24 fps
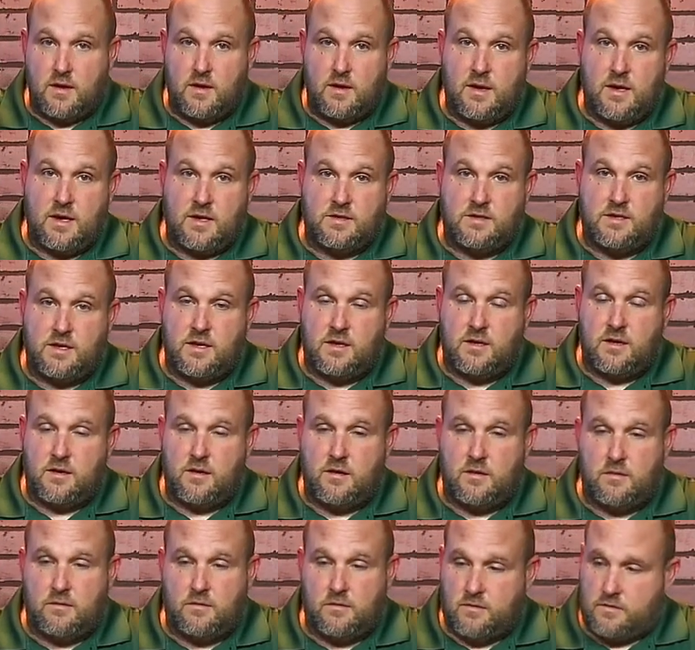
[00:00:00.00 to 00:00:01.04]
SD
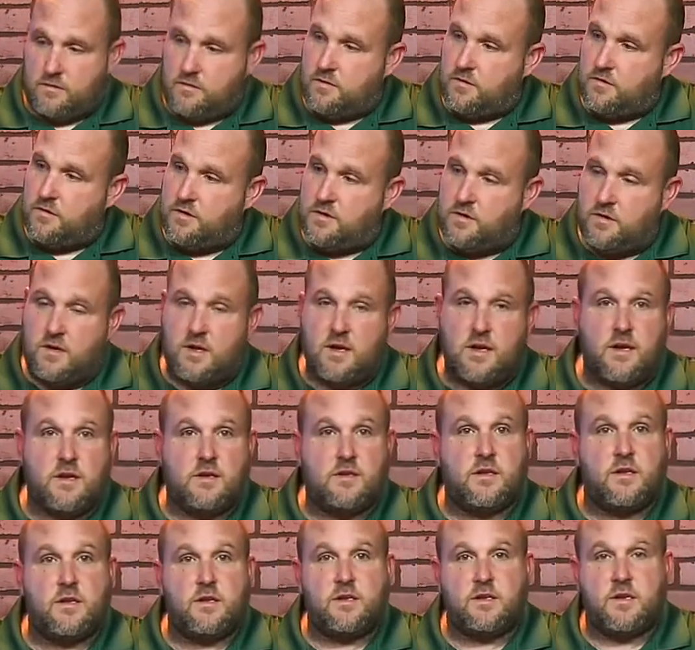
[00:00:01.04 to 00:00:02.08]
card, 32 gigs
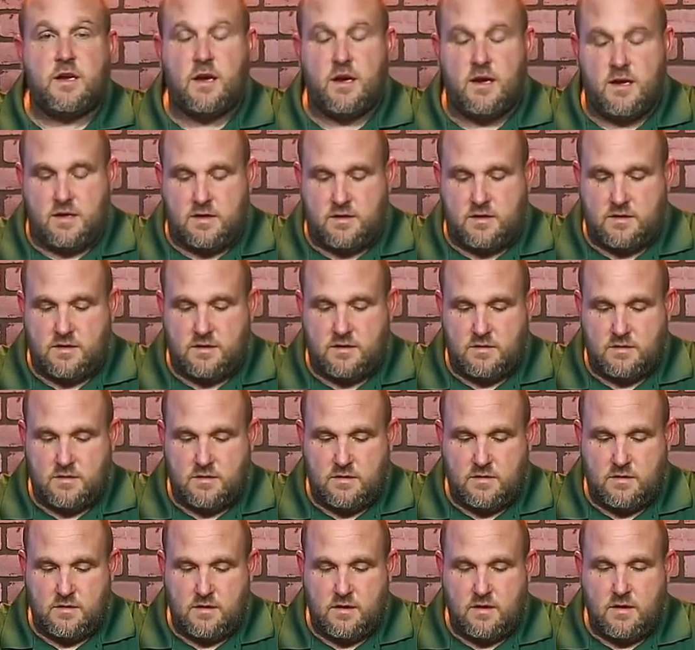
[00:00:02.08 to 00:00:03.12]
in this case.
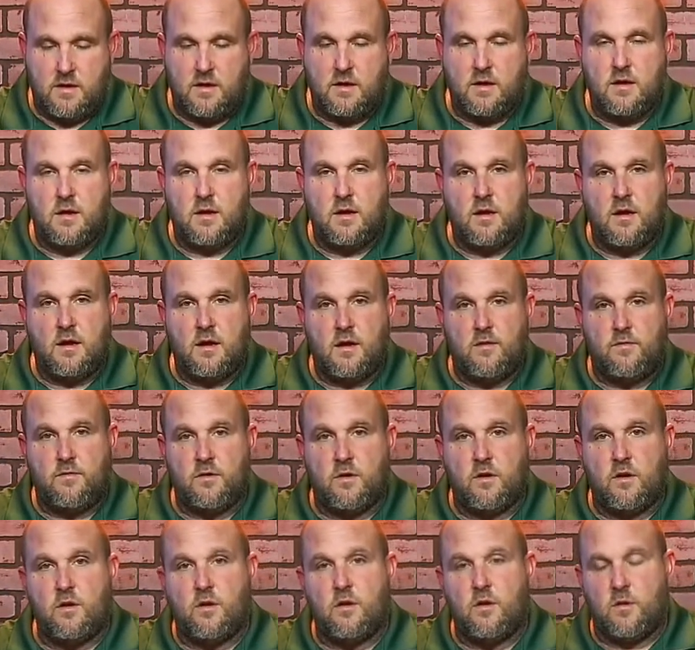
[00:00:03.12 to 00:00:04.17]
If you're
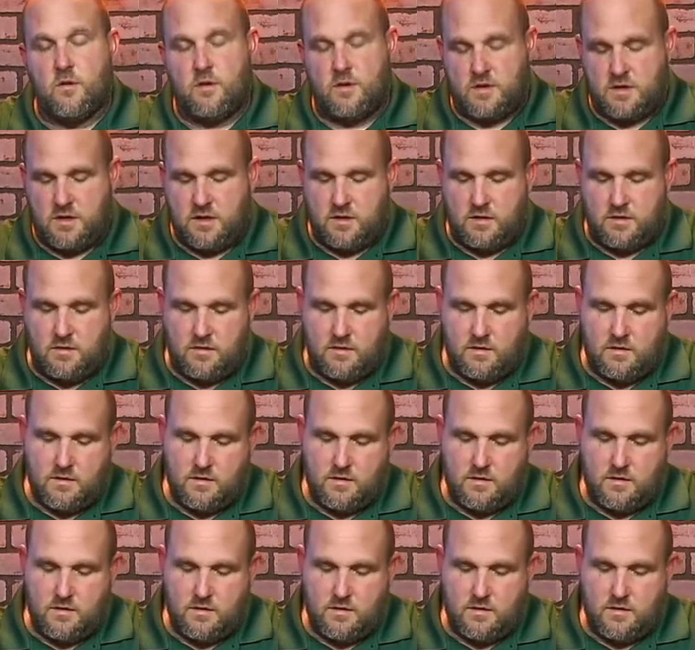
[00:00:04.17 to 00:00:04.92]
going to notice here,